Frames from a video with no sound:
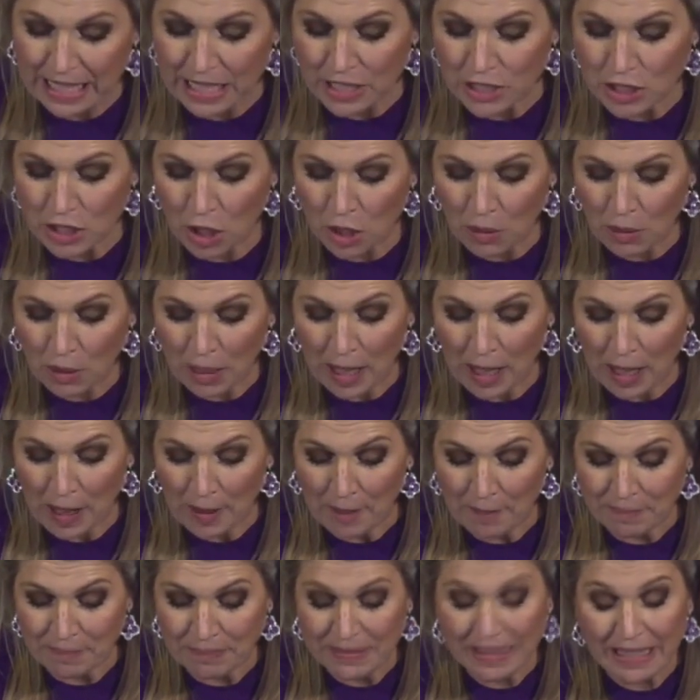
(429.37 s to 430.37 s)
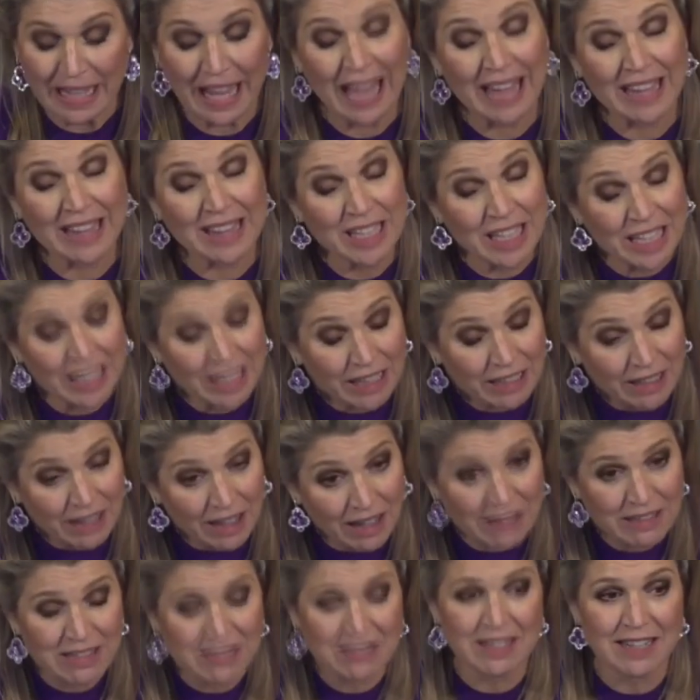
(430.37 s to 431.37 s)
So, and the
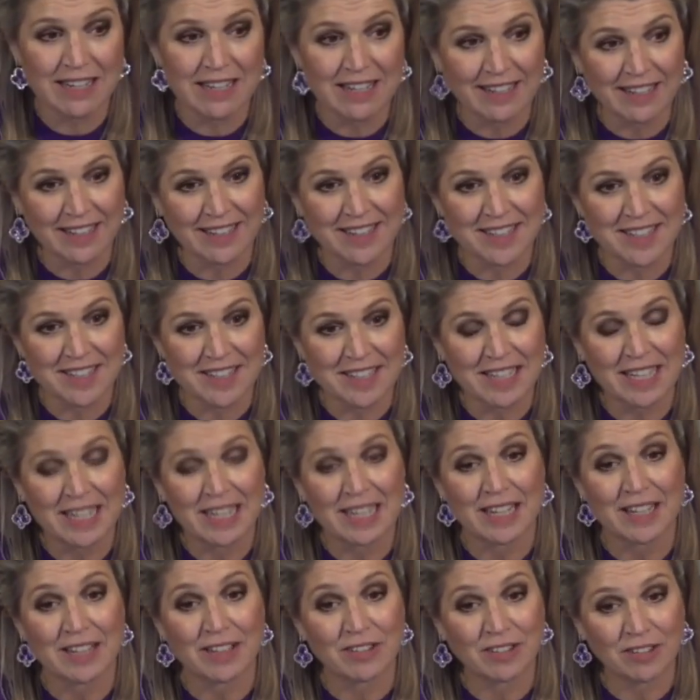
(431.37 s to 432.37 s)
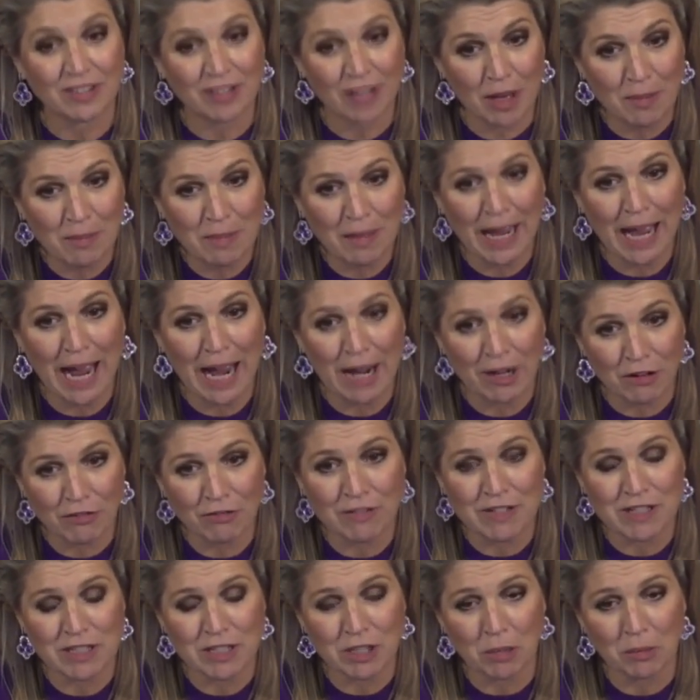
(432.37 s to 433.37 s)
last thing is some kind of
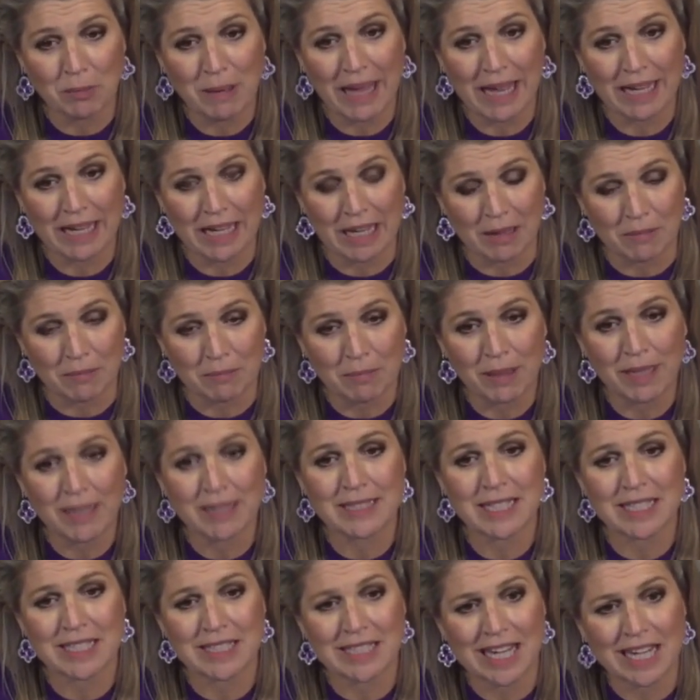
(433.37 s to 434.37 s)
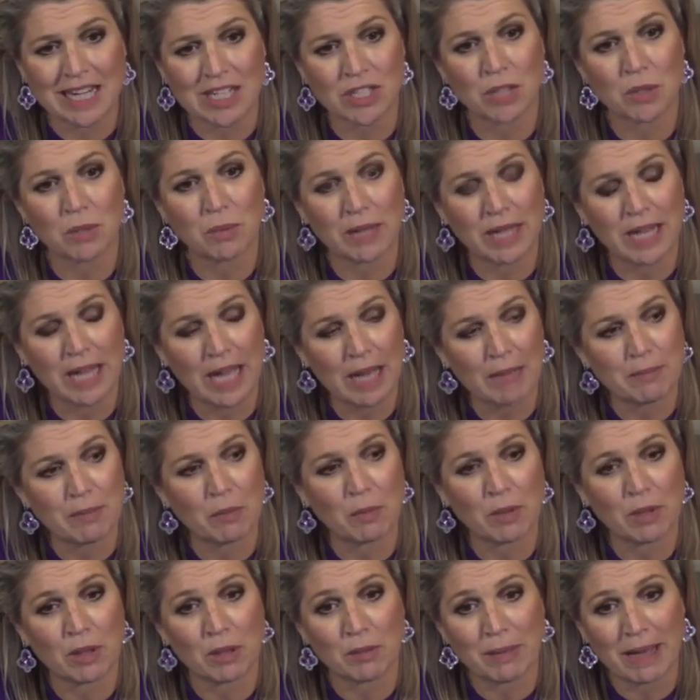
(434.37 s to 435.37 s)
fiscal backing, because that's actually what
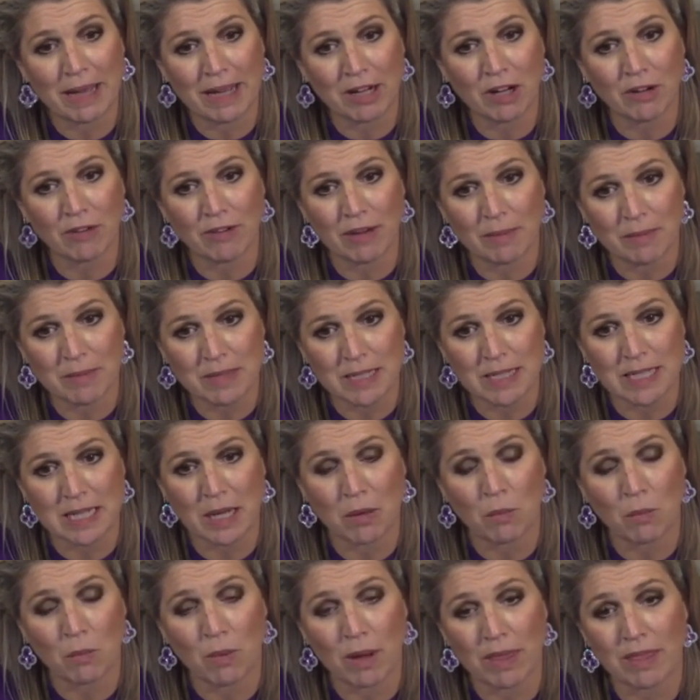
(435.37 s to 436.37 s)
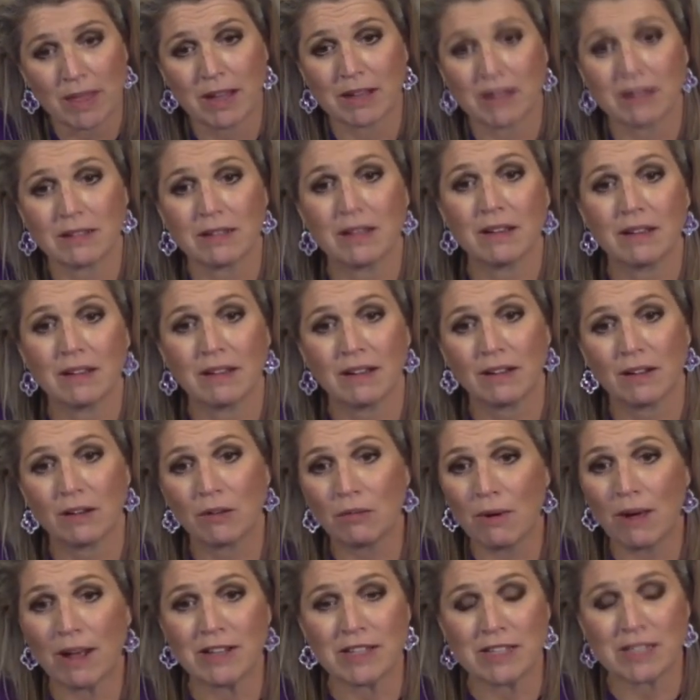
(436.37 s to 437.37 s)
happened with the Bank of Amsterdam. When their
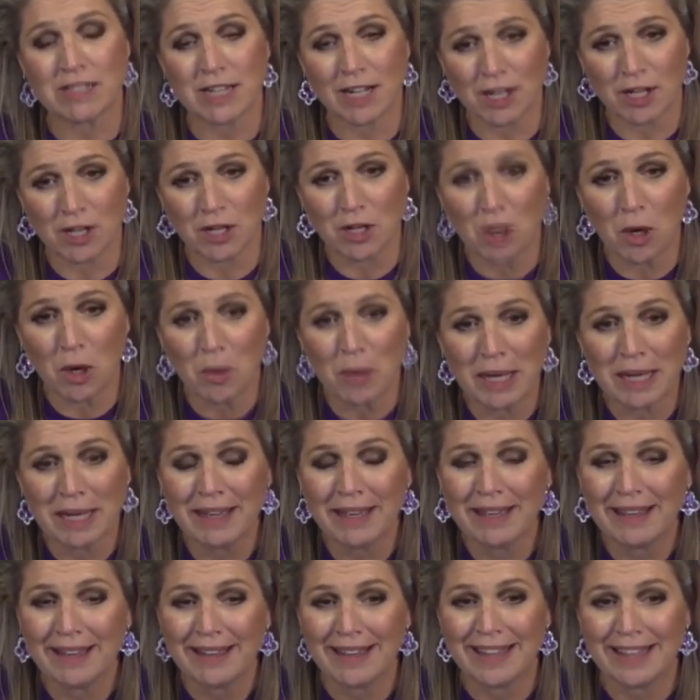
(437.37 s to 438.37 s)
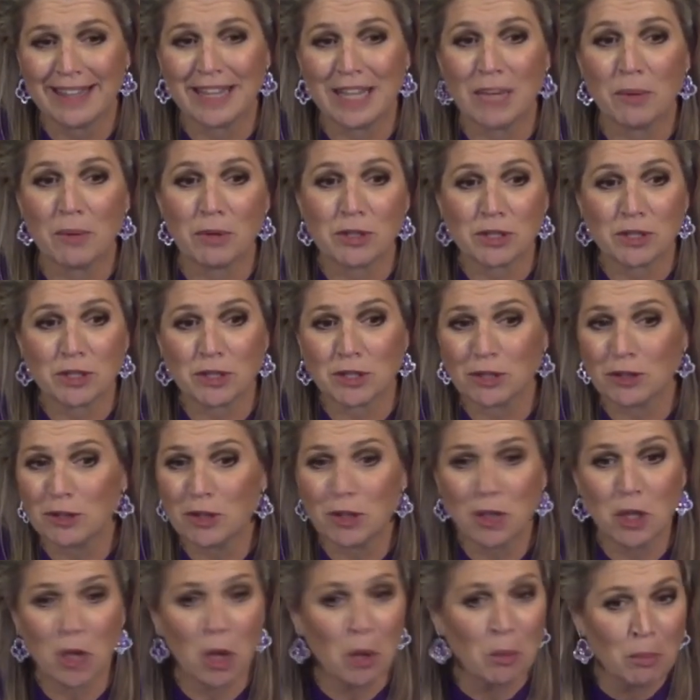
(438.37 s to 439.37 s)
run started going, there was
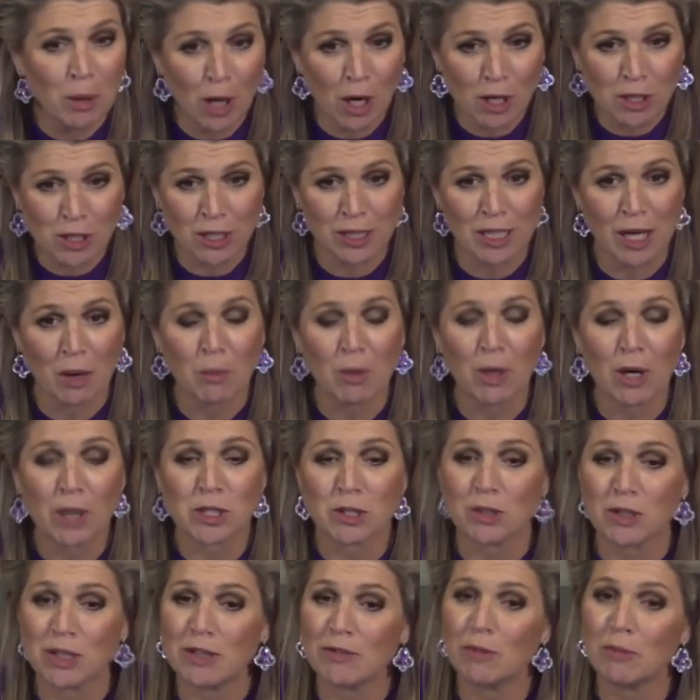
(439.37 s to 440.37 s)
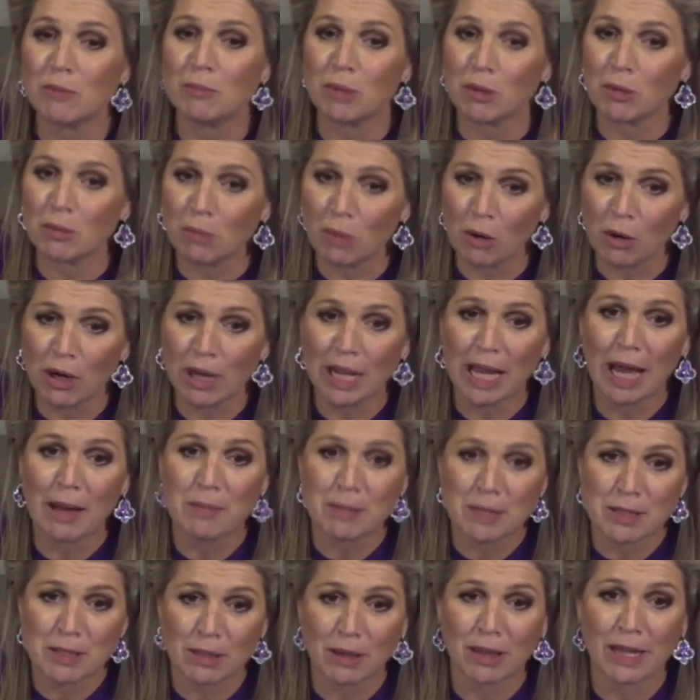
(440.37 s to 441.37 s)
no merchant that wanted to even put more
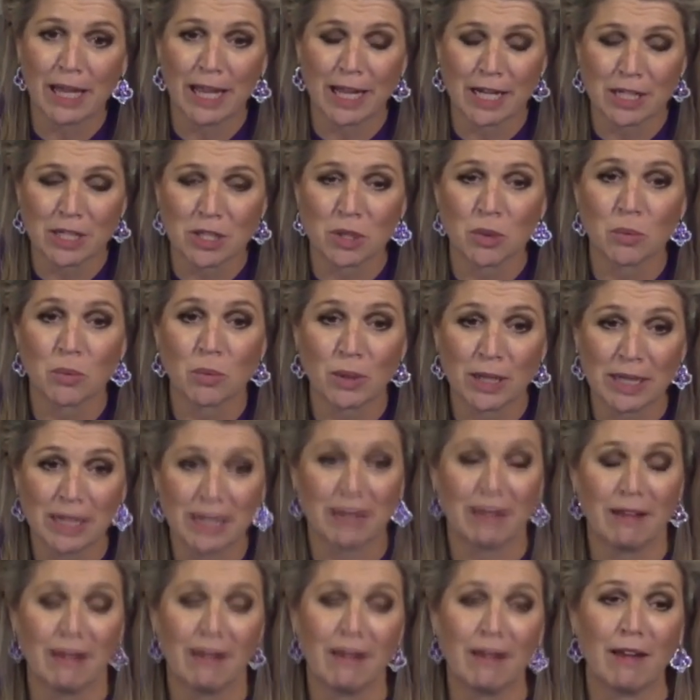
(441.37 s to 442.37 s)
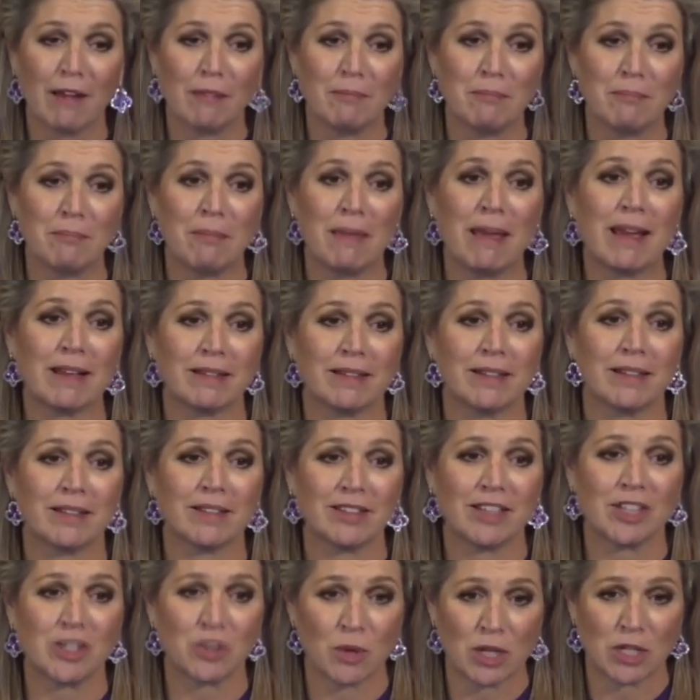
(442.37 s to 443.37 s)
capital there to really make the
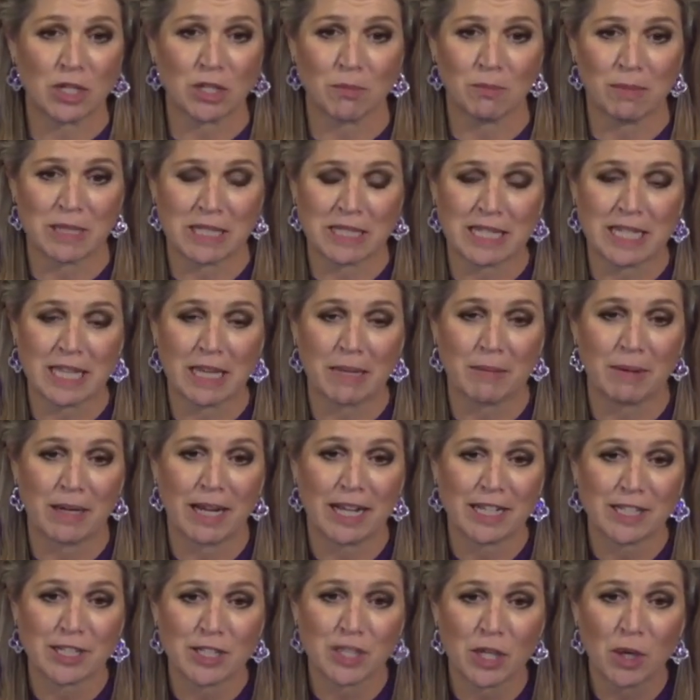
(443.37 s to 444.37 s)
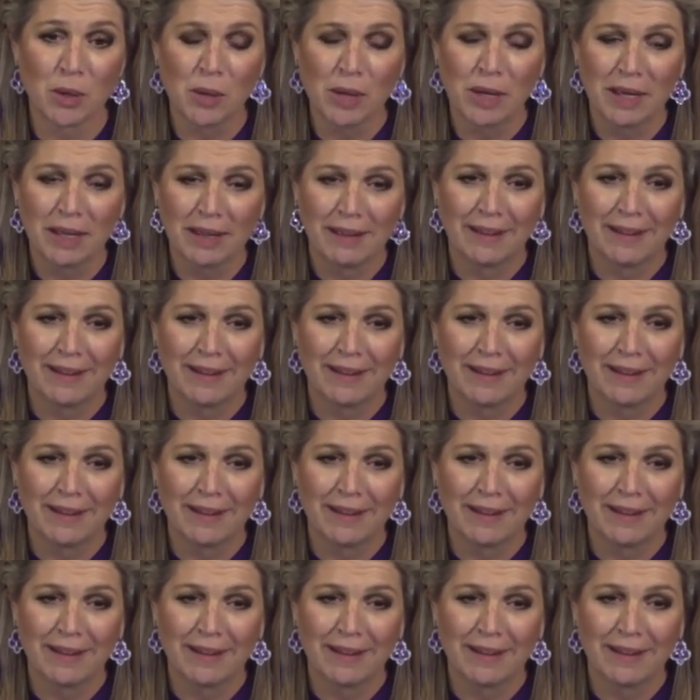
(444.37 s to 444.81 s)
situation be stabilized. So.